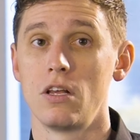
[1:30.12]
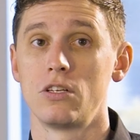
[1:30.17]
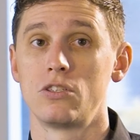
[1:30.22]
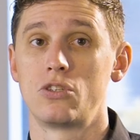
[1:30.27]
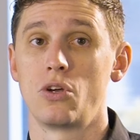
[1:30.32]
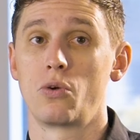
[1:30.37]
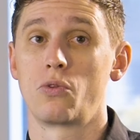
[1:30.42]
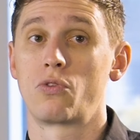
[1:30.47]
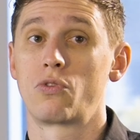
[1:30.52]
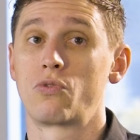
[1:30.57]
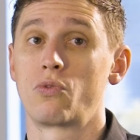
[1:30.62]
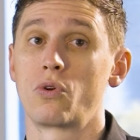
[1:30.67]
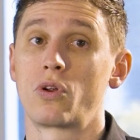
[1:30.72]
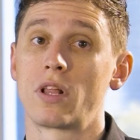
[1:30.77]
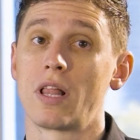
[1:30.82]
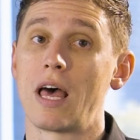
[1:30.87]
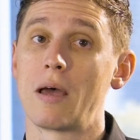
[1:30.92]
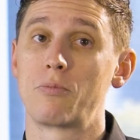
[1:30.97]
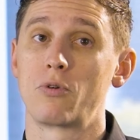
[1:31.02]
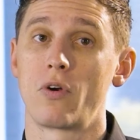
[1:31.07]
So through
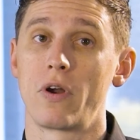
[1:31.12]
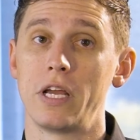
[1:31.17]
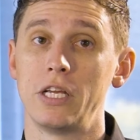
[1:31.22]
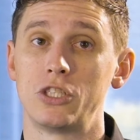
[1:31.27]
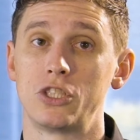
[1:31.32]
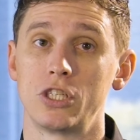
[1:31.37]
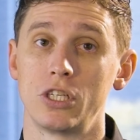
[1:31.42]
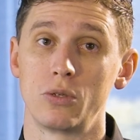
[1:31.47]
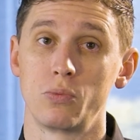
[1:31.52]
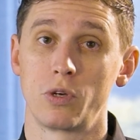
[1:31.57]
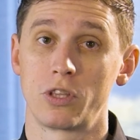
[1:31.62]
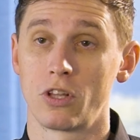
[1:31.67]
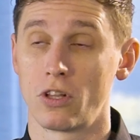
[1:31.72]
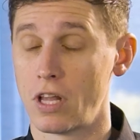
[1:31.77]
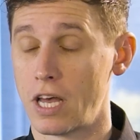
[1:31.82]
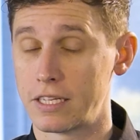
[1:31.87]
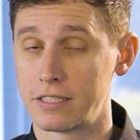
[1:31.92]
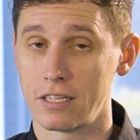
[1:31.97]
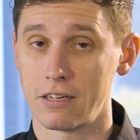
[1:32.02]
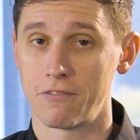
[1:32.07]
collaboration with
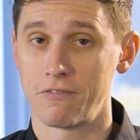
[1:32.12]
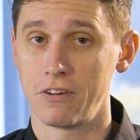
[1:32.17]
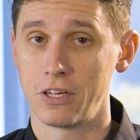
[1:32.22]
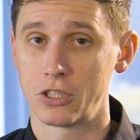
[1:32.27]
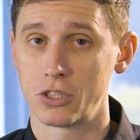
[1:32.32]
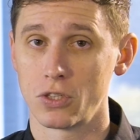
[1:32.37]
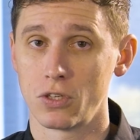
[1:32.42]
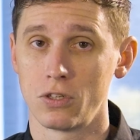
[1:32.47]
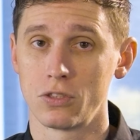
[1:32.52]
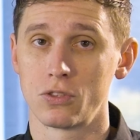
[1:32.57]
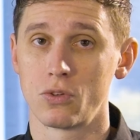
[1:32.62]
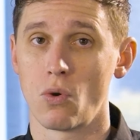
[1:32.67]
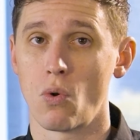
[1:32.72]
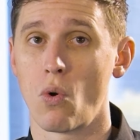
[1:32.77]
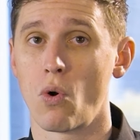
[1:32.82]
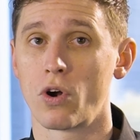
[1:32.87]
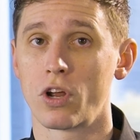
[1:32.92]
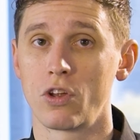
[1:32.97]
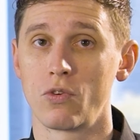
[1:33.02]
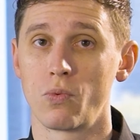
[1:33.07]
elected officials,
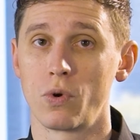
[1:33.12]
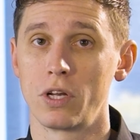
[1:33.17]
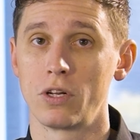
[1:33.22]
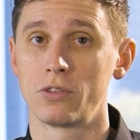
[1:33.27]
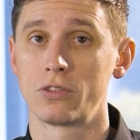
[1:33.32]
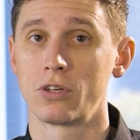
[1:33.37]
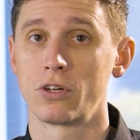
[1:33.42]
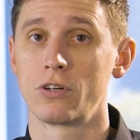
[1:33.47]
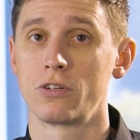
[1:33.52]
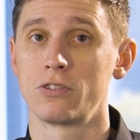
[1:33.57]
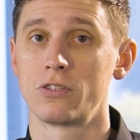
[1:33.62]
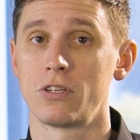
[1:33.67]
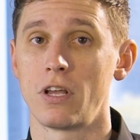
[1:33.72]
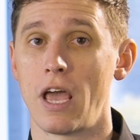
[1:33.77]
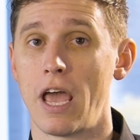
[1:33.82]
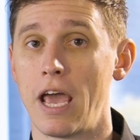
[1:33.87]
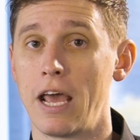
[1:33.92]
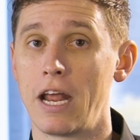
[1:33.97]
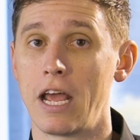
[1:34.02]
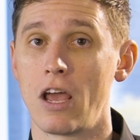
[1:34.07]
Oregon realtors,
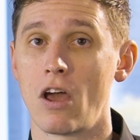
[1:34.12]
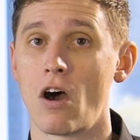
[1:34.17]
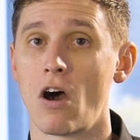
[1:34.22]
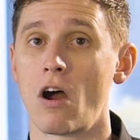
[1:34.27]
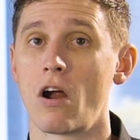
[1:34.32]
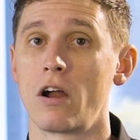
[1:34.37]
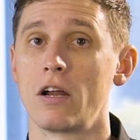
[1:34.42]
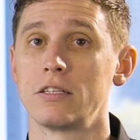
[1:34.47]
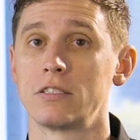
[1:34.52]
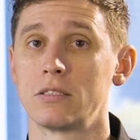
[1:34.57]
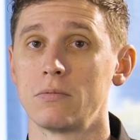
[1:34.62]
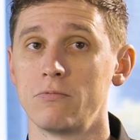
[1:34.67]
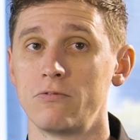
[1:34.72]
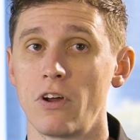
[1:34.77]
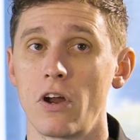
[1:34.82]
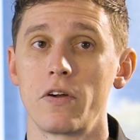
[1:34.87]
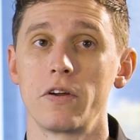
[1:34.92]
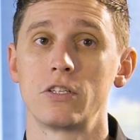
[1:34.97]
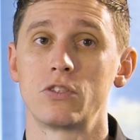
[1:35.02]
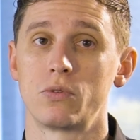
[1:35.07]
NAR, and some
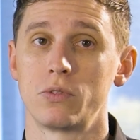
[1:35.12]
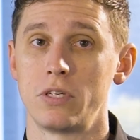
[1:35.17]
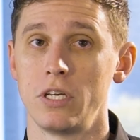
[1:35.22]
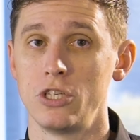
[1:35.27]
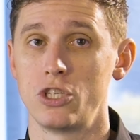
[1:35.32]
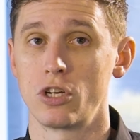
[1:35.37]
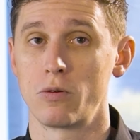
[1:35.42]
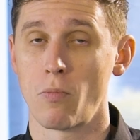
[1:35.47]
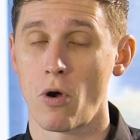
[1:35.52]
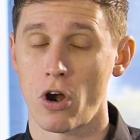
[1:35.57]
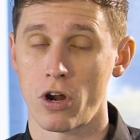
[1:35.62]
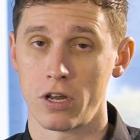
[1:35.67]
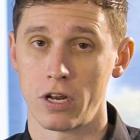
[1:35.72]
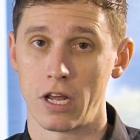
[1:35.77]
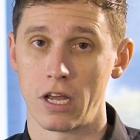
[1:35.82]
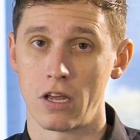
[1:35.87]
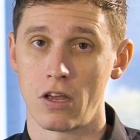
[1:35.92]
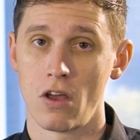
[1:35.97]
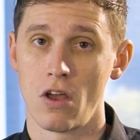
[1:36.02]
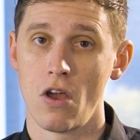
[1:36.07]
very strategic
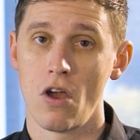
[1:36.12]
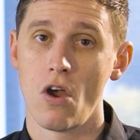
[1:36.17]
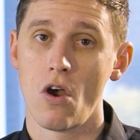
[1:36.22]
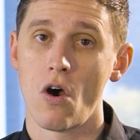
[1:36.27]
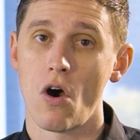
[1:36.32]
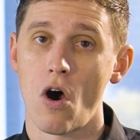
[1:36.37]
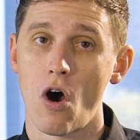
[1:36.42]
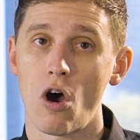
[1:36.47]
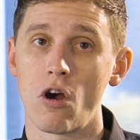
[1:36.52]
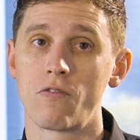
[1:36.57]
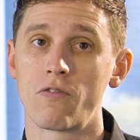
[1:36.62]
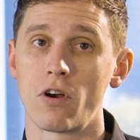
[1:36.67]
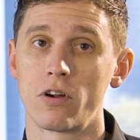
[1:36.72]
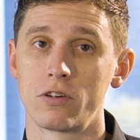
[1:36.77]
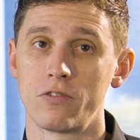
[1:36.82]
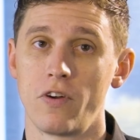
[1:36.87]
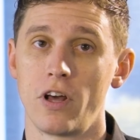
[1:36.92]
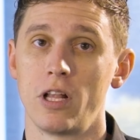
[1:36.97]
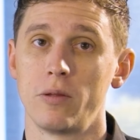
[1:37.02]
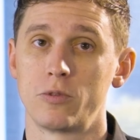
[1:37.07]
marketing, RVAR
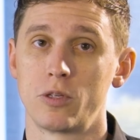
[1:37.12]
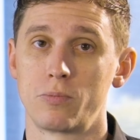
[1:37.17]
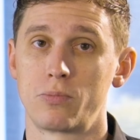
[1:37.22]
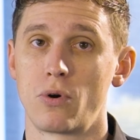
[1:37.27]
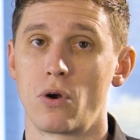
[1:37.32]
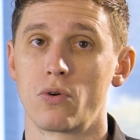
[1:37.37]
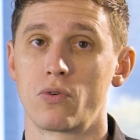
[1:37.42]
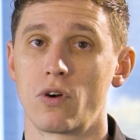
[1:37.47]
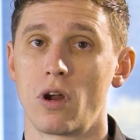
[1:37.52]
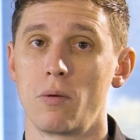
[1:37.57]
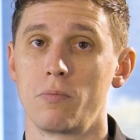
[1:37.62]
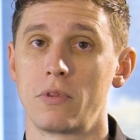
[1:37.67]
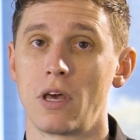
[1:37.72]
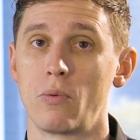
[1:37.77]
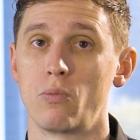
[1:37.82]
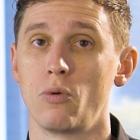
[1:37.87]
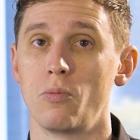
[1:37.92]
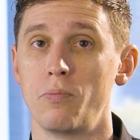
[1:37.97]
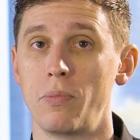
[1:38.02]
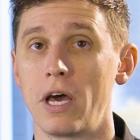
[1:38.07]
developed a program
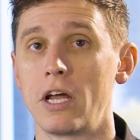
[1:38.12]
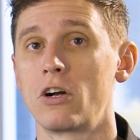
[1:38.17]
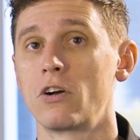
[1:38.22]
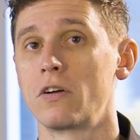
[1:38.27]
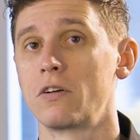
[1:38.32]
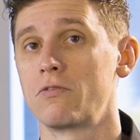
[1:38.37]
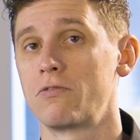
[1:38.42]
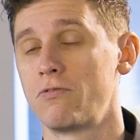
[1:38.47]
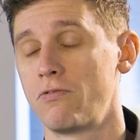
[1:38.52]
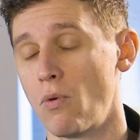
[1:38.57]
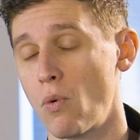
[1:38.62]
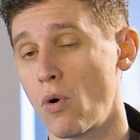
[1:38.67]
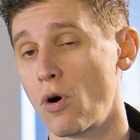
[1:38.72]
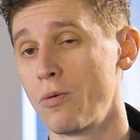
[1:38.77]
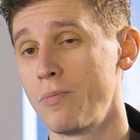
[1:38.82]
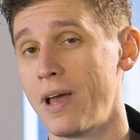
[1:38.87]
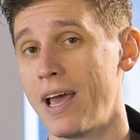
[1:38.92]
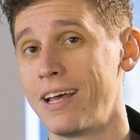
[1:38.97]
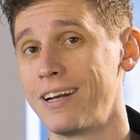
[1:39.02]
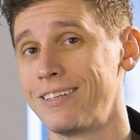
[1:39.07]
that will better
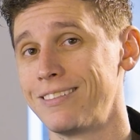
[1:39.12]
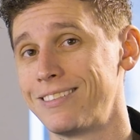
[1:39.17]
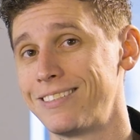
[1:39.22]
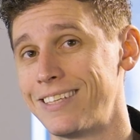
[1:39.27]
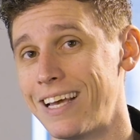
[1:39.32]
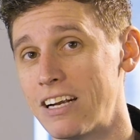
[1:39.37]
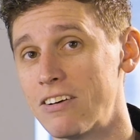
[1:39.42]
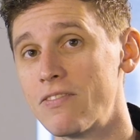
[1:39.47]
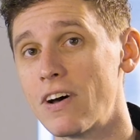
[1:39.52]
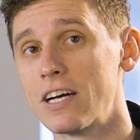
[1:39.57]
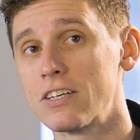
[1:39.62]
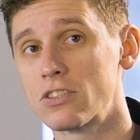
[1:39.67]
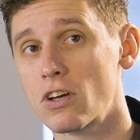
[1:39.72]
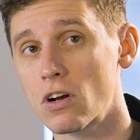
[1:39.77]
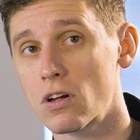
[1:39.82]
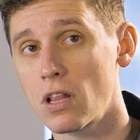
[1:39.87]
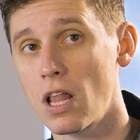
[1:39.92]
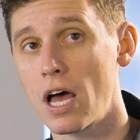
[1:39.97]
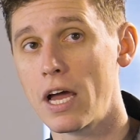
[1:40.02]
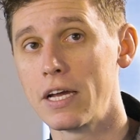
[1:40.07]
inform and incentivize
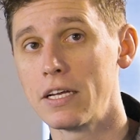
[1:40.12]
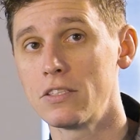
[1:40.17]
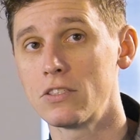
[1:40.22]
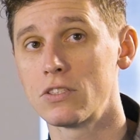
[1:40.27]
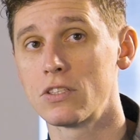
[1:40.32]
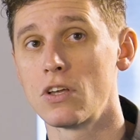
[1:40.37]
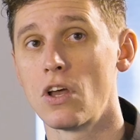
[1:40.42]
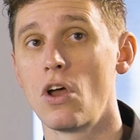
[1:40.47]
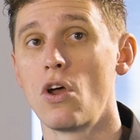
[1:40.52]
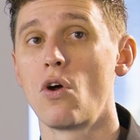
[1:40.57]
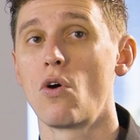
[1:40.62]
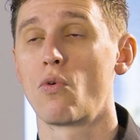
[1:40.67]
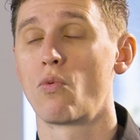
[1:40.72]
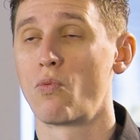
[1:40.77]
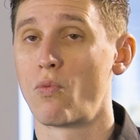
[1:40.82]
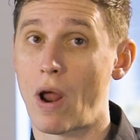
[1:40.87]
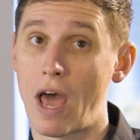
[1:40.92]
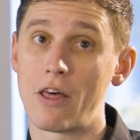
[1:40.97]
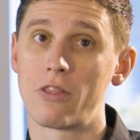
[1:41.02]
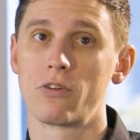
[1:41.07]
our clients
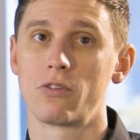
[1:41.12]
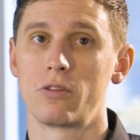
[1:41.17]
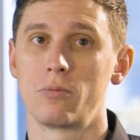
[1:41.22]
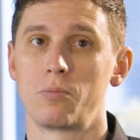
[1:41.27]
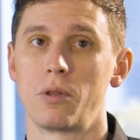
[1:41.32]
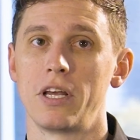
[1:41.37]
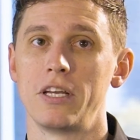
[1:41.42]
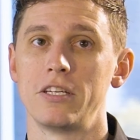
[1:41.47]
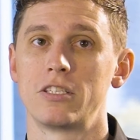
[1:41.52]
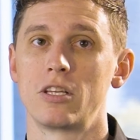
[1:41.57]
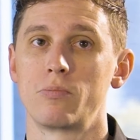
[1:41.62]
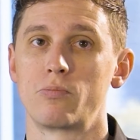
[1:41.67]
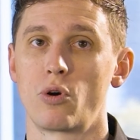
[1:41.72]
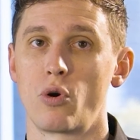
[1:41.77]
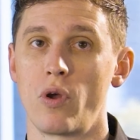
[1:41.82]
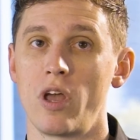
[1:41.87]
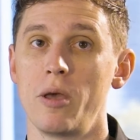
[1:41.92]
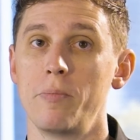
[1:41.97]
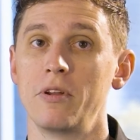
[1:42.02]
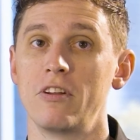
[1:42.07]
rather than placing
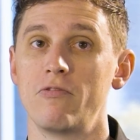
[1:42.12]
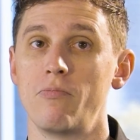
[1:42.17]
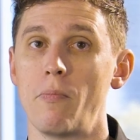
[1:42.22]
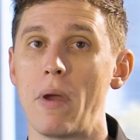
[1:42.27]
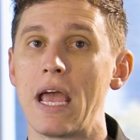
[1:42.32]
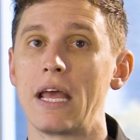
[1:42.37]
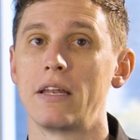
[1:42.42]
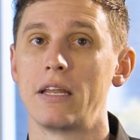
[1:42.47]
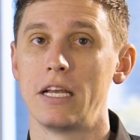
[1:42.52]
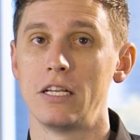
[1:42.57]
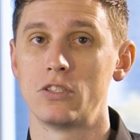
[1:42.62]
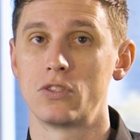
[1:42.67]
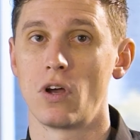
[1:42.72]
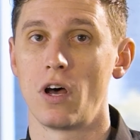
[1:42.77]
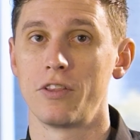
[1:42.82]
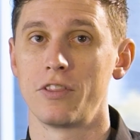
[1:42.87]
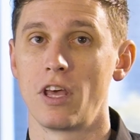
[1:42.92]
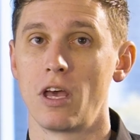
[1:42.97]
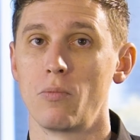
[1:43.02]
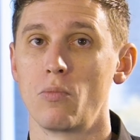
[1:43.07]
prohibitive mandates
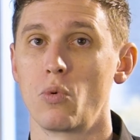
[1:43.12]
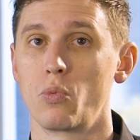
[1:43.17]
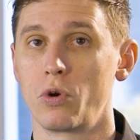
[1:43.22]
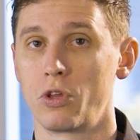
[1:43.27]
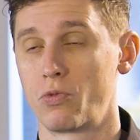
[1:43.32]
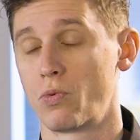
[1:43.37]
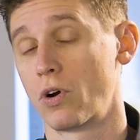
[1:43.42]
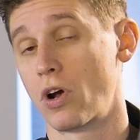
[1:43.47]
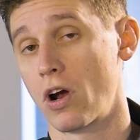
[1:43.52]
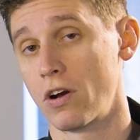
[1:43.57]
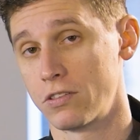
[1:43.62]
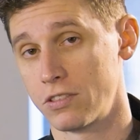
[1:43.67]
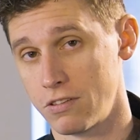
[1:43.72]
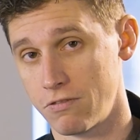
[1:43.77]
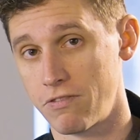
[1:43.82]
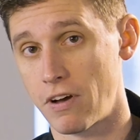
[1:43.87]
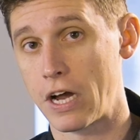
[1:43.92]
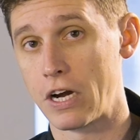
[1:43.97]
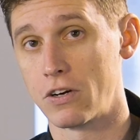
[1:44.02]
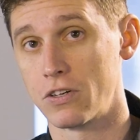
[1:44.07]
on them with regards to
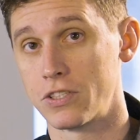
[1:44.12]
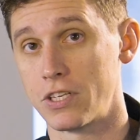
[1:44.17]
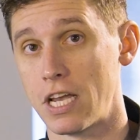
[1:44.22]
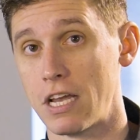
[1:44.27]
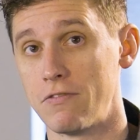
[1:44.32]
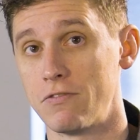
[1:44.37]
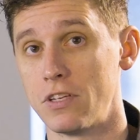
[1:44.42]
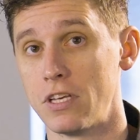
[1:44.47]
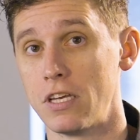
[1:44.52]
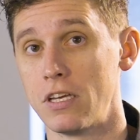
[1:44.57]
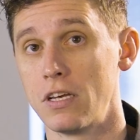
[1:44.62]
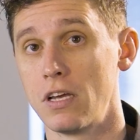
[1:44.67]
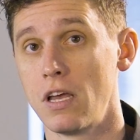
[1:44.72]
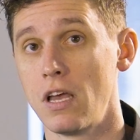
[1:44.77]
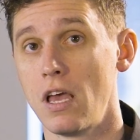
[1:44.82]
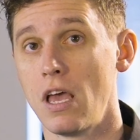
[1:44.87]
fire safety.